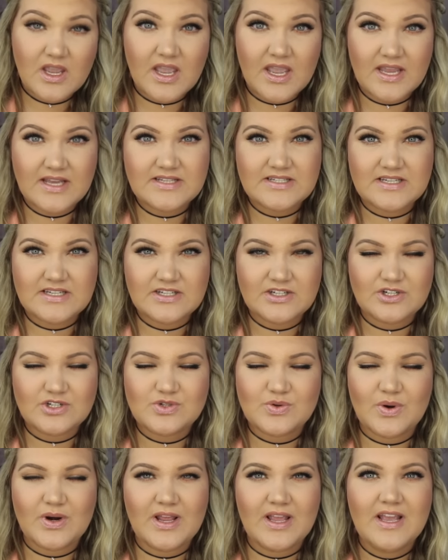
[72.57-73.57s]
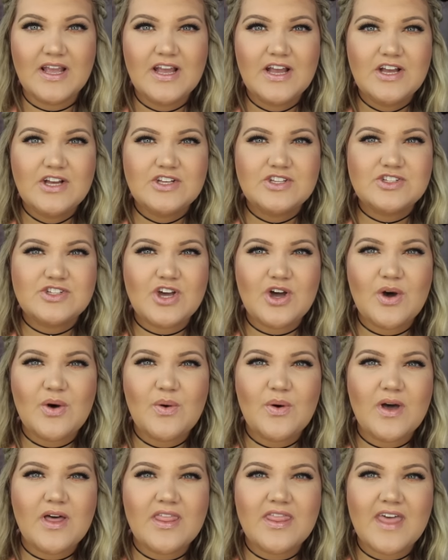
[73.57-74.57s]
eighteen or twenty.
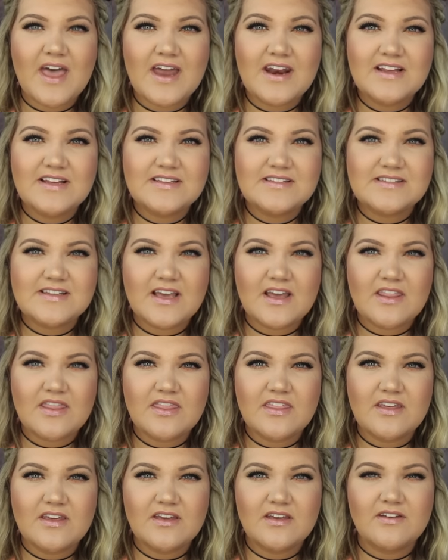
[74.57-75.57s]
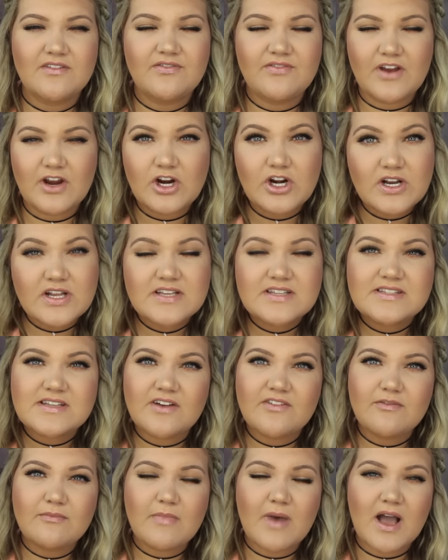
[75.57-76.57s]
So that is the fairness
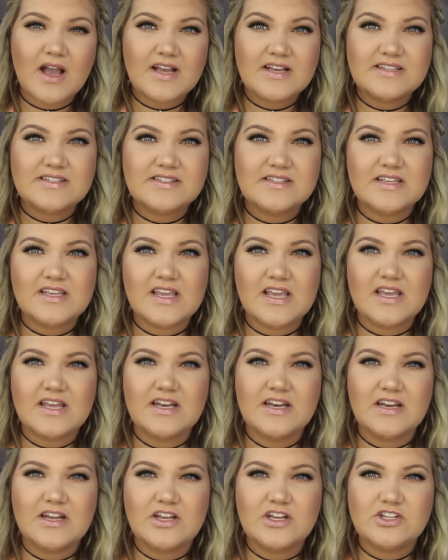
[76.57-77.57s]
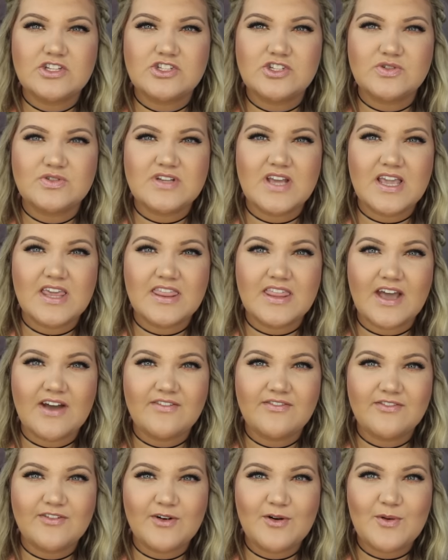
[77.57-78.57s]
of my skin, so take
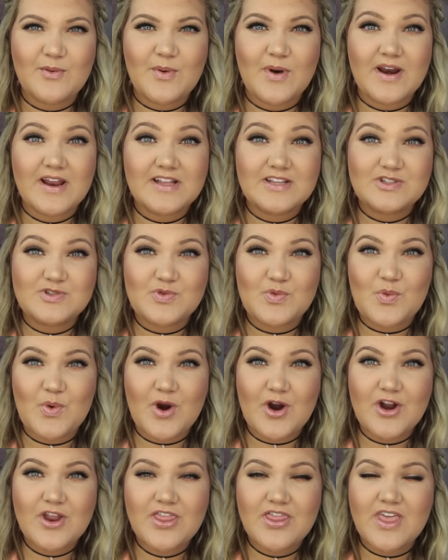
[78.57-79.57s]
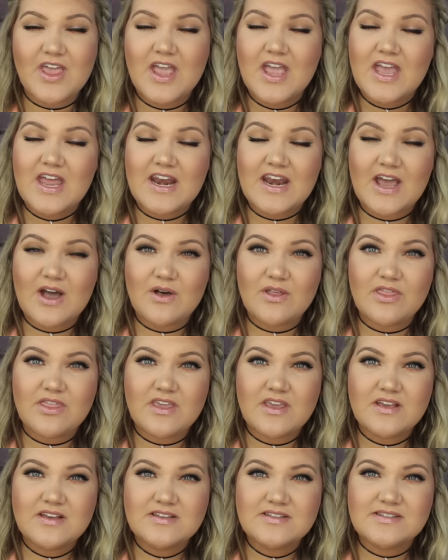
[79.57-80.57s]
that for what it's worth. Now
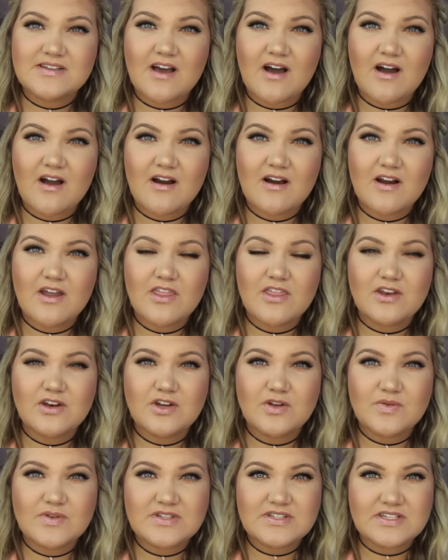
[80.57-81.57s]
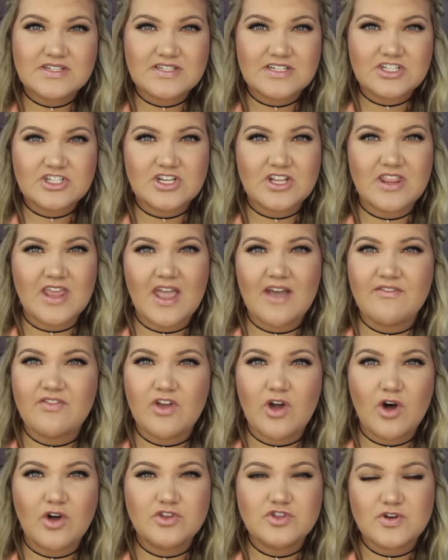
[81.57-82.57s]
these are the newest edition. They have
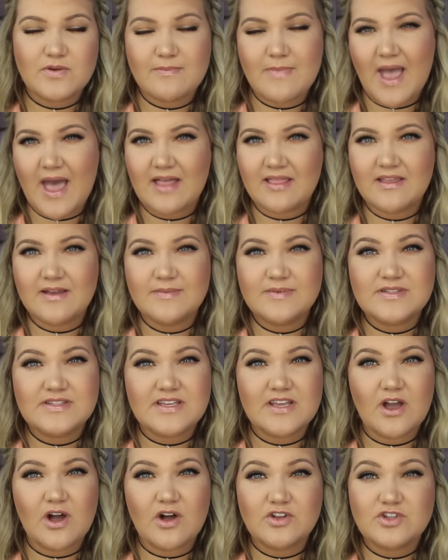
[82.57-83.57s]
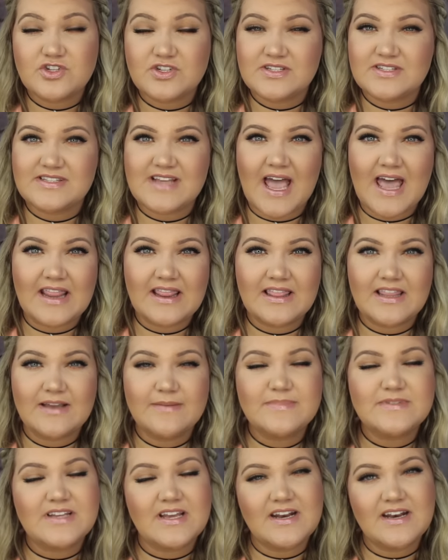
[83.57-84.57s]
the ultra matte lips, the ultra satin
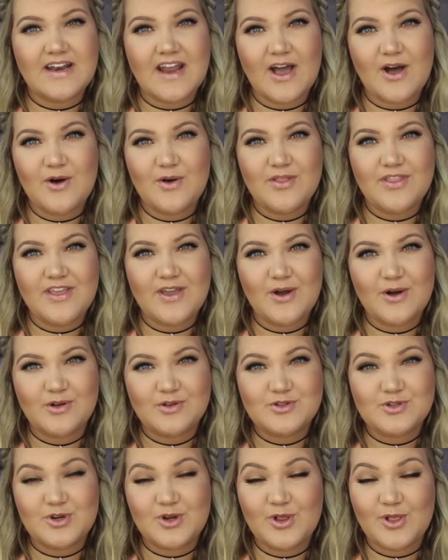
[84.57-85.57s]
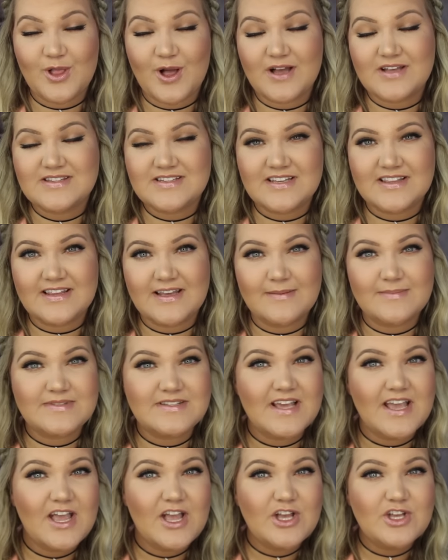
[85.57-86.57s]
lips, and now the ultra glossy lips.
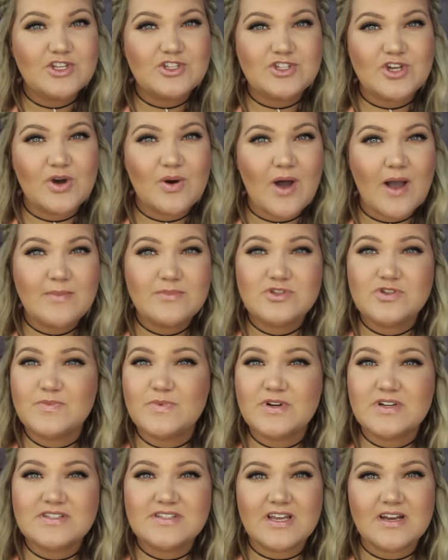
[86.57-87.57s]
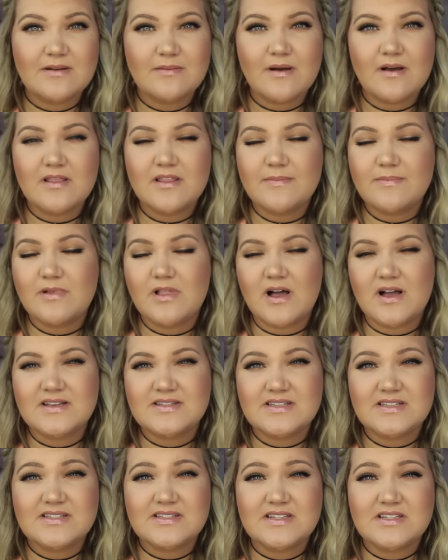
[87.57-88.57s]
So I'm super excited about lip
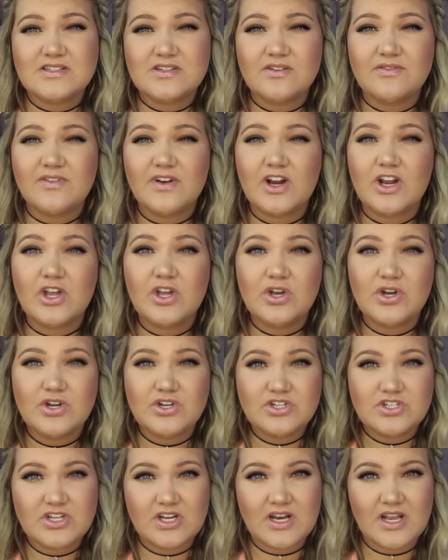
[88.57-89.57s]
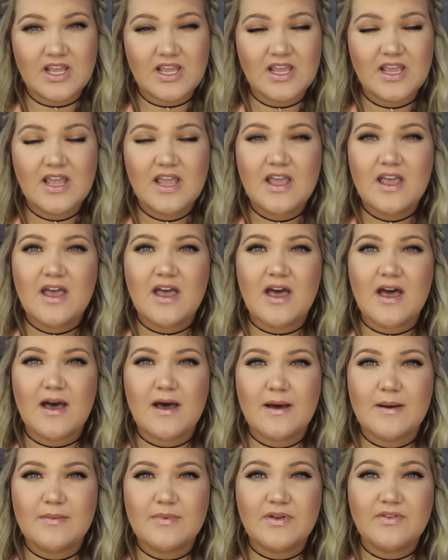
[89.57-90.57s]
glosses. These are very cushiony.
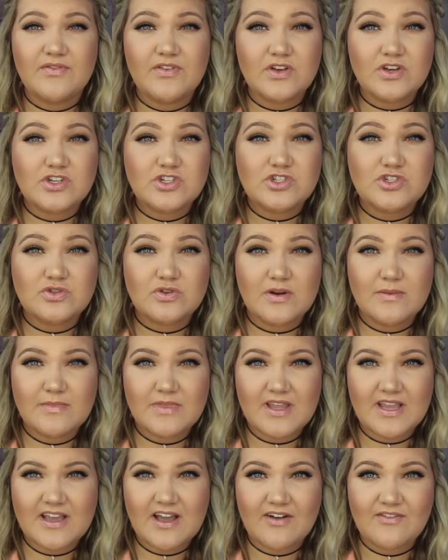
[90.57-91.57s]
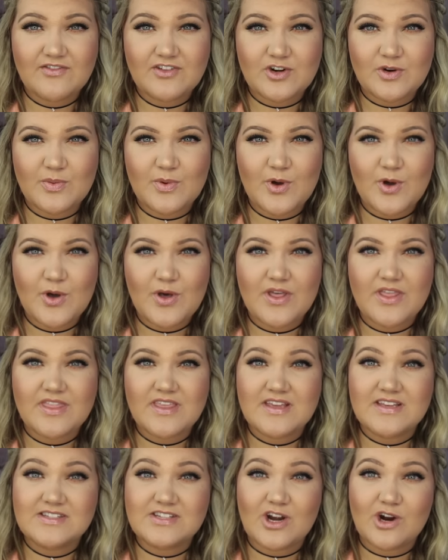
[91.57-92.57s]
Um, they feel extremely comfortable.
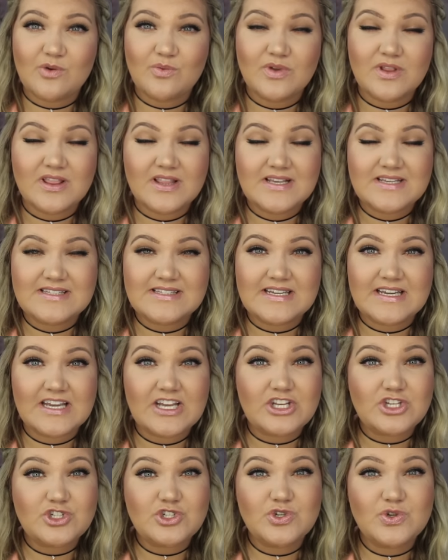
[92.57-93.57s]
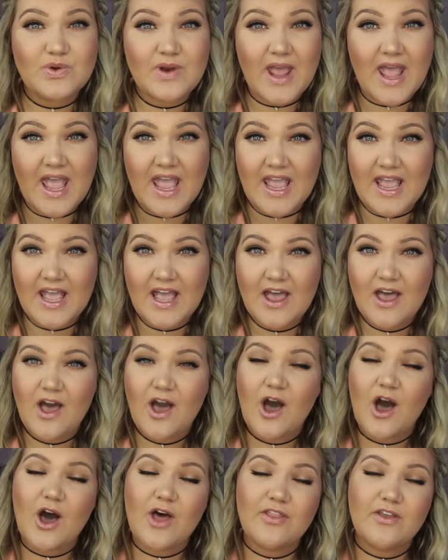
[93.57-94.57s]
These are releasing today
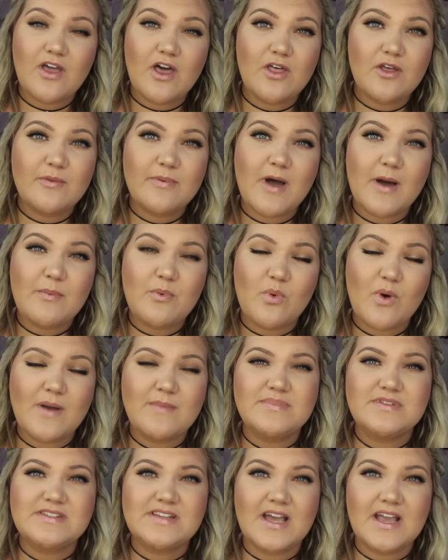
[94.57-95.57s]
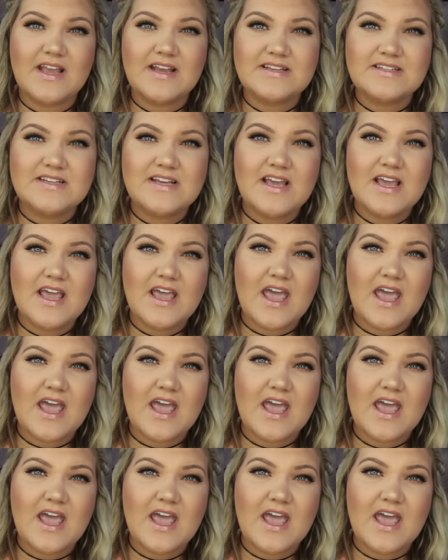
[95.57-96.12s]
on the ColourPop website.